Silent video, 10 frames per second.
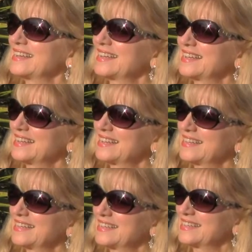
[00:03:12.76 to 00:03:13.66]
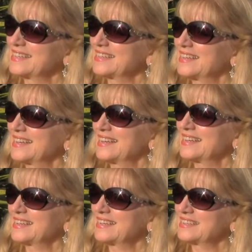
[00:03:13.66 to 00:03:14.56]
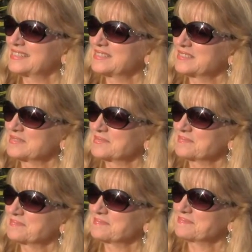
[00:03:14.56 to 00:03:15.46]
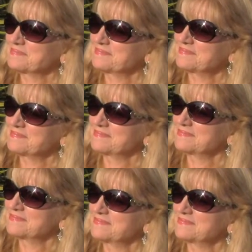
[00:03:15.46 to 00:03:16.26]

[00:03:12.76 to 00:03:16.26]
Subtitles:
The person shown says nothing.